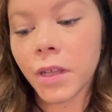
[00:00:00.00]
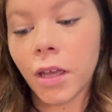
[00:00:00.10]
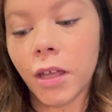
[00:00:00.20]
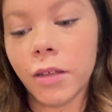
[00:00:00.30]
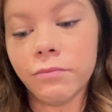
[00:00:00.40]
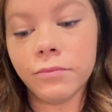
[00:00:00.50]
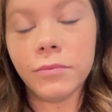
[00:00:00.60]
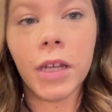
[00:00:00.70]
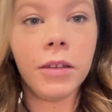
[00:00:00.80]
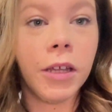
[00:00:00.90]
Um,
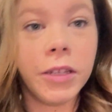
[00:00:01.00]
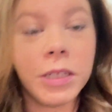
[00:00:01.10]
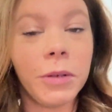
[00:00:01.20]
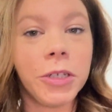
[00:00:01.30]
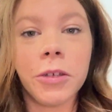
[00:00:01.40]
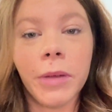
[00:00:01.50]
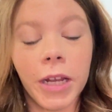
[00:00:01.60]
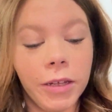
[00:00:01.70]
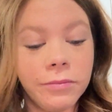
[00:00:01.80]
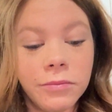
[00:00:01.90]
and nothing special
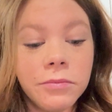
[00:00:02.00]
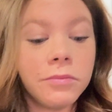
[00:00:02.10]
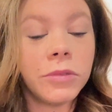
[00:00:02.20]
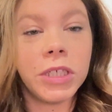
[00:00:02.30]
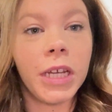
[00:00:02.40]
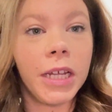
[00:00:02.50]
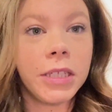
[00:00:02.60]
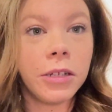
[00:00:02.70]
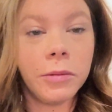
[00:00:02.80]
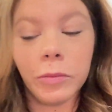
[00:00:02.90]
about it. Just adds
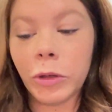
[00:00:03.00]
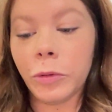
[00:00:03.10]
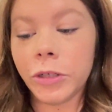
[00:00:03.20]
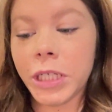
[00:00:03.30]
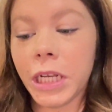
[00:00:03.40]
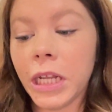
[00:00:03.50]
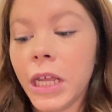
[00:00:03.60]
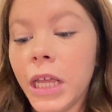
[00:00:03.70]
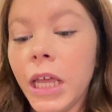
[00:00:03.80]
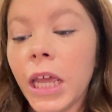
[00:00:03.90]
a little bit more protein.
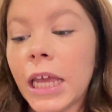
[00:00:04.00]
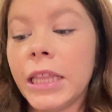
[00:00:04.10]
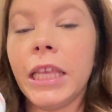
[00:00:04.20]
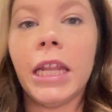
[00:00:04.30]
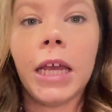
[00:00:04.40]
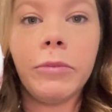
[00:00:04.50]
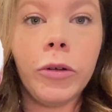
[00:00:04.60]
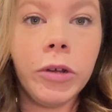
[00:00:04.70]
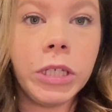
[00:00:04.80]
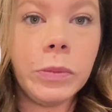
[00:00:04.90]
And then I'm
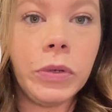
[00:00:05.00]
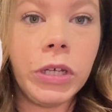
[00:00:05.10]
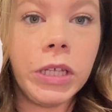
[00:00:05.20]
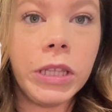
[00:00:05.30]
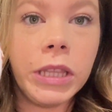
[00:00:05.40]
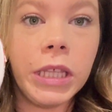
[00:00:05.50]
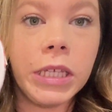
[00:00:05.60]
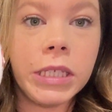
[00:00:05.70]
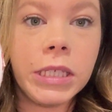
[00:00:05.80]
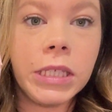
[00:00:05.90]
going to put
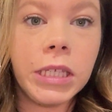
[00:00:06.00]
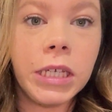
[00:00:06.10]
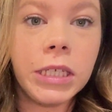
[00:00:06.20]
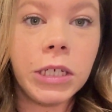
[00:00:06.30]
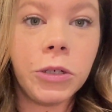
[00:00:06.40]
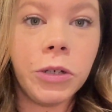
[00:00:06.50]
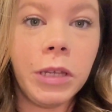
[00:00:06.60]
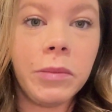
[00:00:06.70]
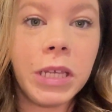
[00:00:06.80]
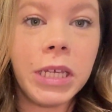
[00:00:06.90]
this
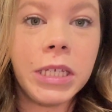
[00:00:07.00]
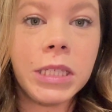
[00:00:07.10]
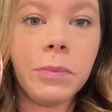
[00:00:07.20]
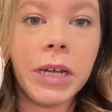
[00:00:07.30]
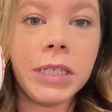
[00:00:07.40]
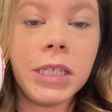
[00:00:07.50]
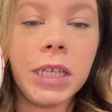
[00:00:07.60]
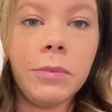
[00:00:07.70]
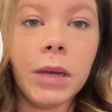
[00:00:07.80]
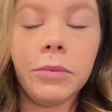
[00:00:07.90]
creamy,
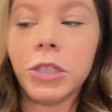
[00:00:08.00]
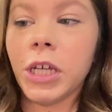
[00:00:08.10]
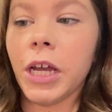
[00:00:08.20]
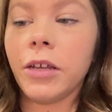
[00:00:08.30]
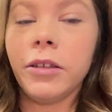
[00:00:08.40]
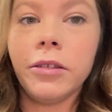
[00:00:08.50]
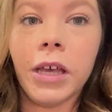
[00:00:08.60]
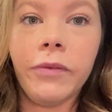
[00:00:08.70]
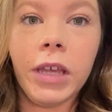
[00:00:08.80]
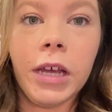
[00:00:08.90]
spicy pepper jack
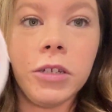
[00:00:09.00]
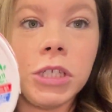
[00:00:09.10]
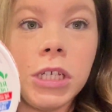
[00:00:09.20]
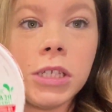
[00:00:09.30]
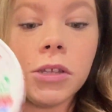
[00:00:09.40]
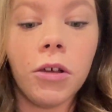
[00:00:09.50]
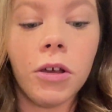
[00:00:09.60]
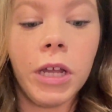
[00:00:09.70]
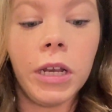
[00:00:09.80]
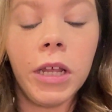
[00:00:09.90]
laughing cow cheese
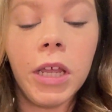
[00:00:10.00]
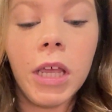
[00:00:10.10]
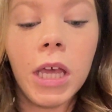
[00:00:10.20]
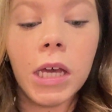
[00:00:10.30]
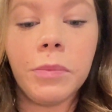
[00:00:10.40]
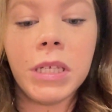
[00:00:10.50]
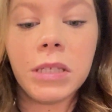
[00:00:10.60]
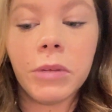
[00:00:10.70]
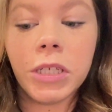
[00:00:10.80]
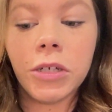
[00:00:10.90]
on a piece
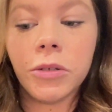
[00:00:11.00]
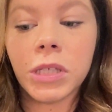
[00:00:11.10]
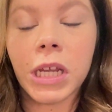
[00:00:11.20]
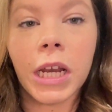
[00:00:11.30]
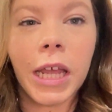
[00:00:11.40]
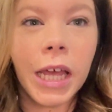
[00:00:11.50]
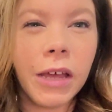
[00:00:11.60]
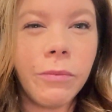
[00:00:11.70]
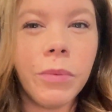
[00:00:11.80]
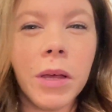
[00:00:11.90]
of my toast. And I
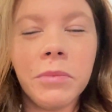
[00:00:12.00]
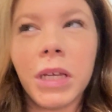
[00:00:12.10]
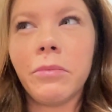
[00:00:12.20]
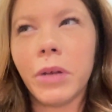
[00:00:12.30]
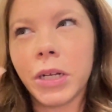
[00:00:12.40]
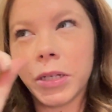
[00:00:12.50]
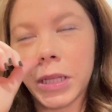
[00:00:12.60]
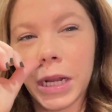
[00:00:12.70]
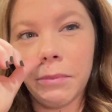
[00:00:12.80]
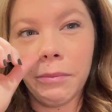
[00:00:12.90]
have pumpkin butter
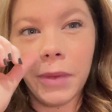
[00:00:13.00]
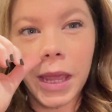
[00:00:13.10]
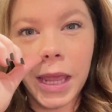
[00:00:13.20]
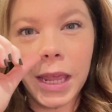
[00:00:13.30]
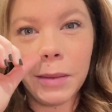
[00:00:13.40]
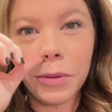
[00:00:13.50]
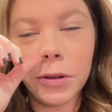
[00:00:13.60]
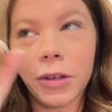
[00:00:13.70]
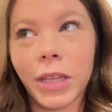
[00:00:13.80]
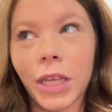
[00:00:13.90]
that I may put
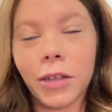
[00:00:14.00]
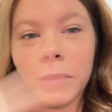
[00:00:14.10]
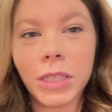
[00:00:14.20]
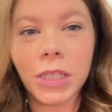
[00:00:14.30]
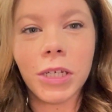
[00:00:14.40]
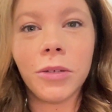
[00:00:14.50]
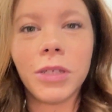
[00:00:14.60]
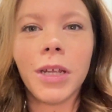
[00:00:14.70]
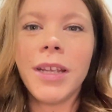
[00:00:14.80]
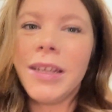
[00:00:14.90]
on the other piece of toast.